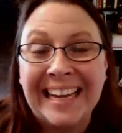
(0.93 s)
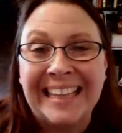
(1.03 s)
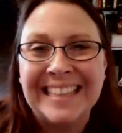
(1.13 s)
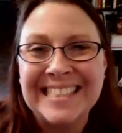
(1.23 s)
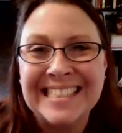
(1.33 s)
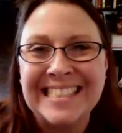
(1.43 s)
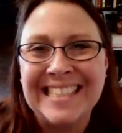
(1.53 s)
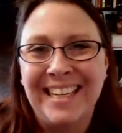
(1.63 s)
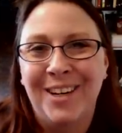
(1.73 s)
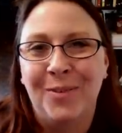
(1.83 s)
Hi, this is
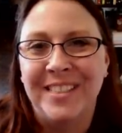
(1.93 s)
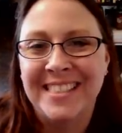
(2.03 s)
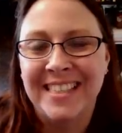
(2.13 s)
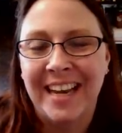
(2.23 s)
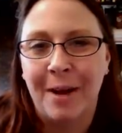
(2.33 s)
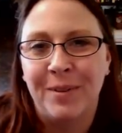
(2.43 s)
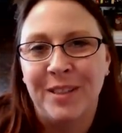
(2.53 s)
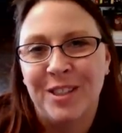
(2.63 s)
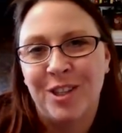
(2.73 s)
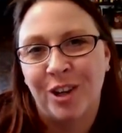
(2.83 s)
Tina with Sid
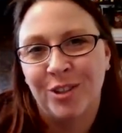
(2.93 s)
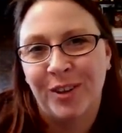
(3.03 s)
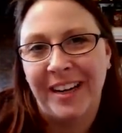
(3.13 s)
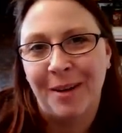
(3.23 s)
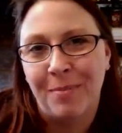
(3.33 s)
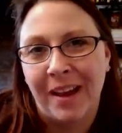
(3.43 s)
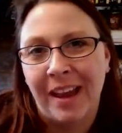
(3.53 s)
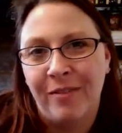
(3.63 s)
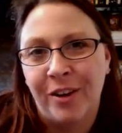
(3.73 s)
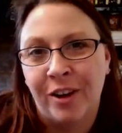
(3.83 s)
Happens Dog Training and
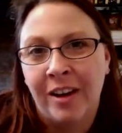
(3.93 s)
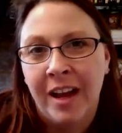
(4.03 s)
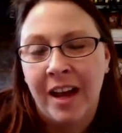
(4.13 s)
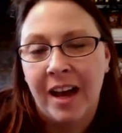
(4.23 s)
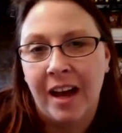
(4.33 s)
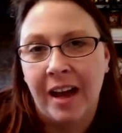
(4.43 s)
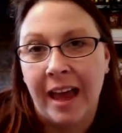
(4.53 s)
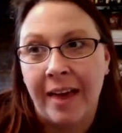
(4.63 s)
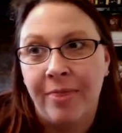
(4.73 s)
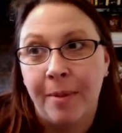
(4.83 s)
Behavior
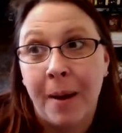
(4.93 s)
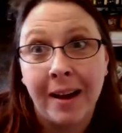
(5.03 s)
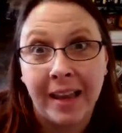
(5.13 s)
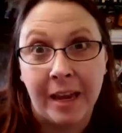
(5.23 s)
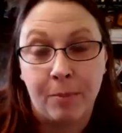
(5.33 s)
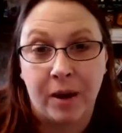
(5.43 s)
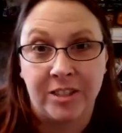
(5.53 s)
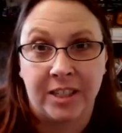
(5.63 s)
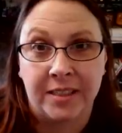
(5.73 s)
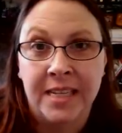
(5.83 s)
and the Potcake
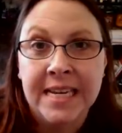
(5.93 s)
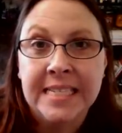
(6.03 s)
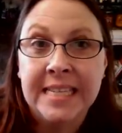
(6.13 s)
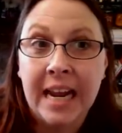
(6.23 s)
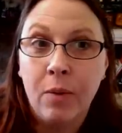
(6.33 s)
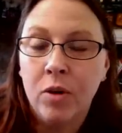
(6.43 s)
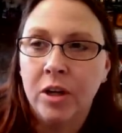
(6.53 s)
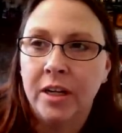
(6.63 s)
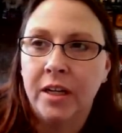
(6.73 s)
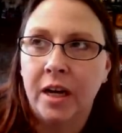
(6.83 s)
Project. Today we're
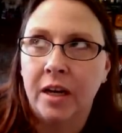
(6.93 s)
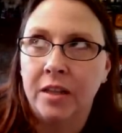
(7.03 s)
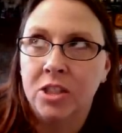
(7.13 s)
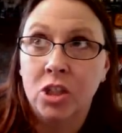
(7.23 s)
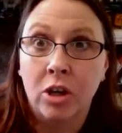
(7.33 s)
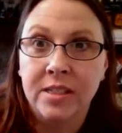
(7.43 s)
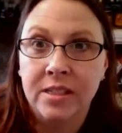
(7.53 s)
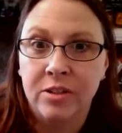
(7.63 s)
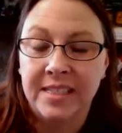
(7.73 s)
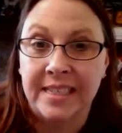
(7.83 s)
going to start a
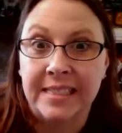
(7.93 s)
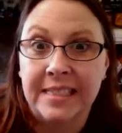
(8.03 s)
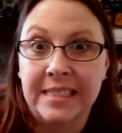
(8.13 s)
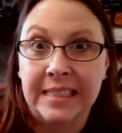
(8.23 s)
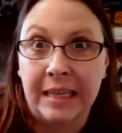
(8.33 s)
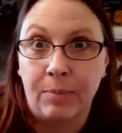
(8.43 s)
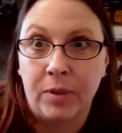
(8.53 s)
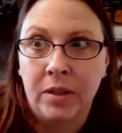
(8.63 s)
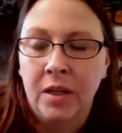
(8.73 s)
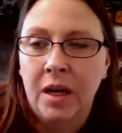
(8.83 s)
series on sleep.
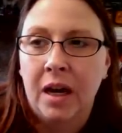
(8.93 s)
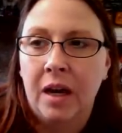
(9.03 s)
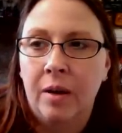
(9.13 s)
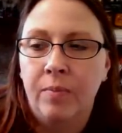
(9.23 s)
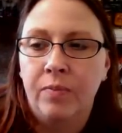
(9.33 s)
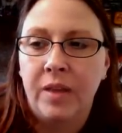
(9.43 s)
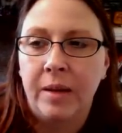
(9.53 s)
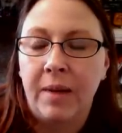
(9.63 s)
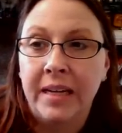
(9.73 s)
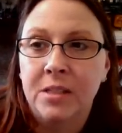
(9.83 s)

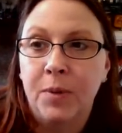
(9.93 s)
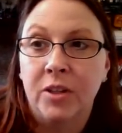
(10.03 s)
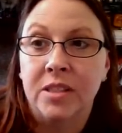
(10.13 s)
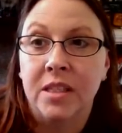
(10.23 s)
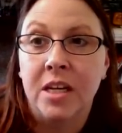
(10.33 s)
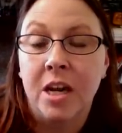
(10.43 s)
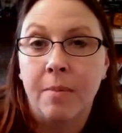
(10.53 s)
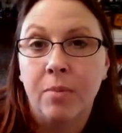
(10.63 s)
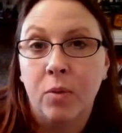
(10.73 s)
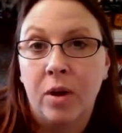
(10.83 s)
In my experience, the
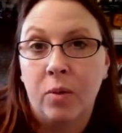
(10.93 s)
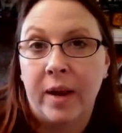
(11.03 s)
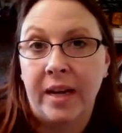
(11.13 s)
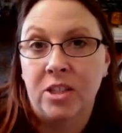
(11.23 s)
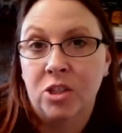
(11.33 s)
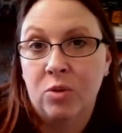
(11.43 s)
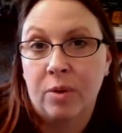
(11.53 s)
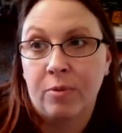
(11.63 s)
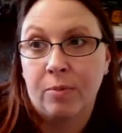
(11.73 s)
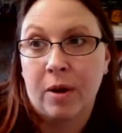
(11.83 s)
number one way to
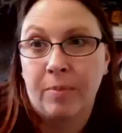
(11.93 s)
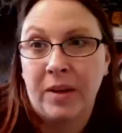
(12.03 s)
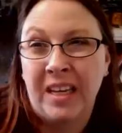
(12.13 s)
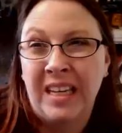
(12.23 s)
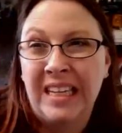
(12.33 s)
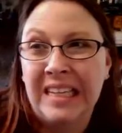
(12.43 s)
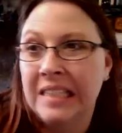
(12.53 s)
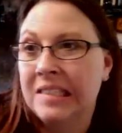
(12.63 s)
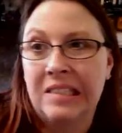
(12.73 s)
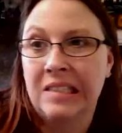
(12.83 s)
screw up your puppy
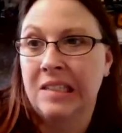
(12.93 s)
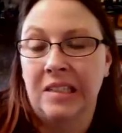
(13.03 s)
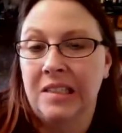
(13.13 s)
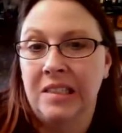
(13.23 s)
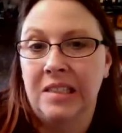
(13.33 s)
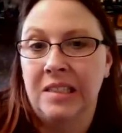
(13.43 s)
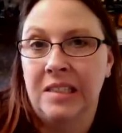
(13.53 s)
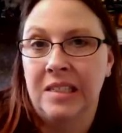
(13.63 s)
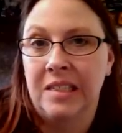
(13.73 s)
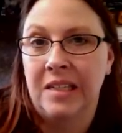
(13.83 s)
is to
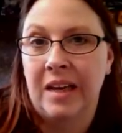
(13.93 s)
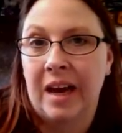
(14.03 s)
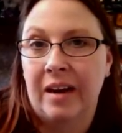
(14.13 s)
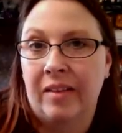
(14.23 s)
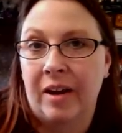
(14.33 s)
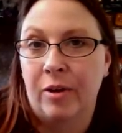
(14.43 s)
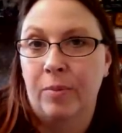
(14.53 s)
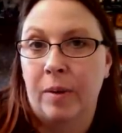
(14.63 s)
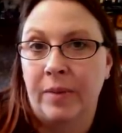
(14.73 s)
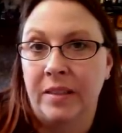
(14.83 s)
not allow
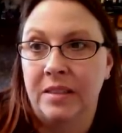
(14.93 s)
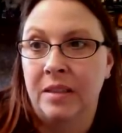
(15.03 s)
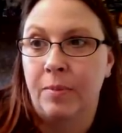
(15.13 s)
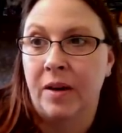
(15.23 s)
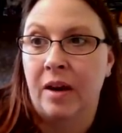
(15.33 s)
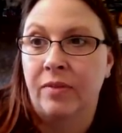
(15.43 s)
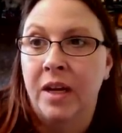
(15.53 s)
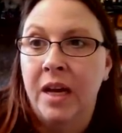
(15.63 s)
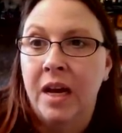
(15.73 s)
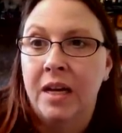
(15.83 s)
your puppy to sleep
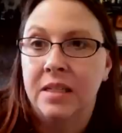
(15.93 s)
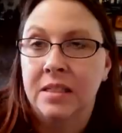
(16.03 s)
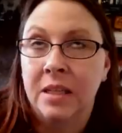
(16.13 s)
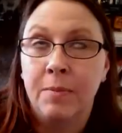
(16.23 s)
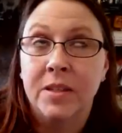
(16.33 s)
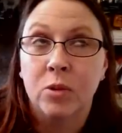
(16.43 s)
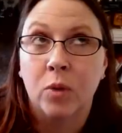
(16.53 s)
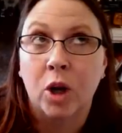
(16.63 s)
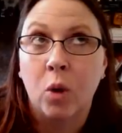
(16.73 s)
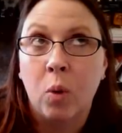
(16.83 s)
enough. Sleep is a
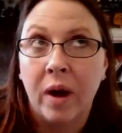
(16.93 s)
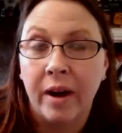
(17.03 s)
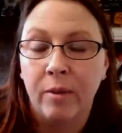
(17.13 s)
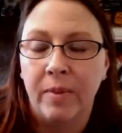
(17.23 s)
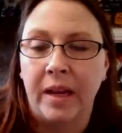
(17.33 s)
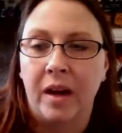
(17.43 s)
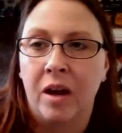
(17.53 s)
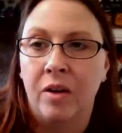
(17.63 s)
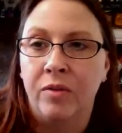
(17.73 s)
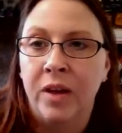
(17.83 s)
requirement
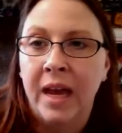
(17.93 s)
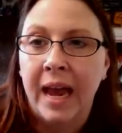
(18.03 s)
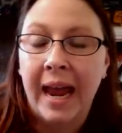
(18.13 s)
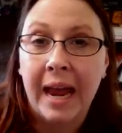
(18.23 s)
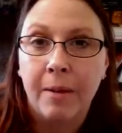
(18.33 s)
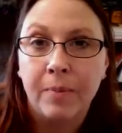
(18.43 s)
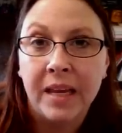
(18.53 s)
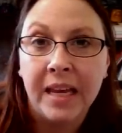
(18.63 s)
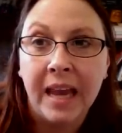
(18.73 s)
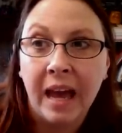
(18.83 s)
of
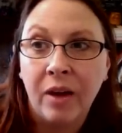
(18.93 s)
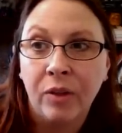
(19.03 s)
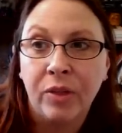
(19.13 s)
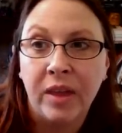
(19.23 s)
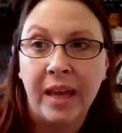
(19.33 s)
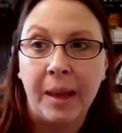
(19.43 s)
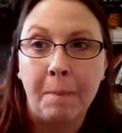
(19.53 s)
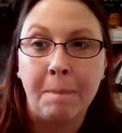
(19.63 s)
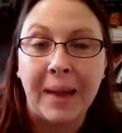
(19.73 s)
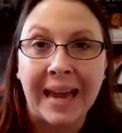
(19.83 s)
happy,
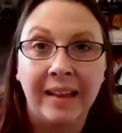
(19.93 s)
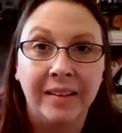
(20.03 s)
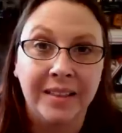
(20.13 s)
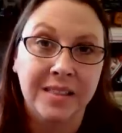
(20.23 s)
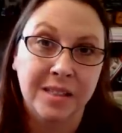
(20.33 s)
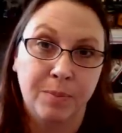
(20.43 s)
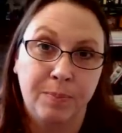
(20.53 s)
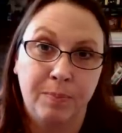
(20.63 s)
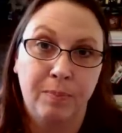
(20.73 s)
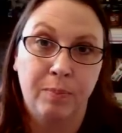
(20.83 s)
healthy, balanced
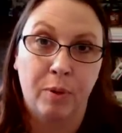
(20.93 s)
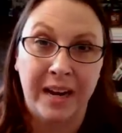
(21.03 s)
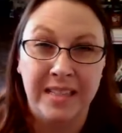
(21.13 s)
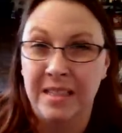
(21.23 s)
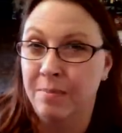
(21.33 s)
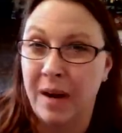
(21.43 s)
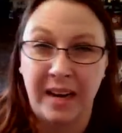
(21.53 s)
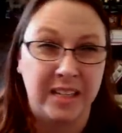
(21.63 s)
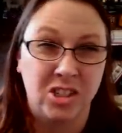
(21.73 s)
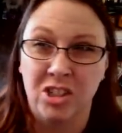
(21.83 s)
brains and
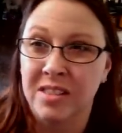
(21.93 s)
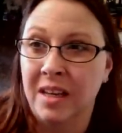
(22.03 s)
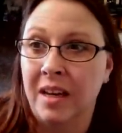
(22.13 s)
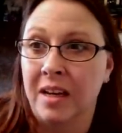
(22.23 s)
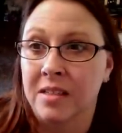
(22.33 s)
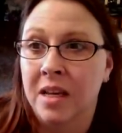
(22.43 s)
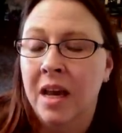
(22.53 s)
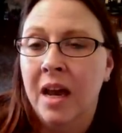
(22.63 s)
bodies, just like us.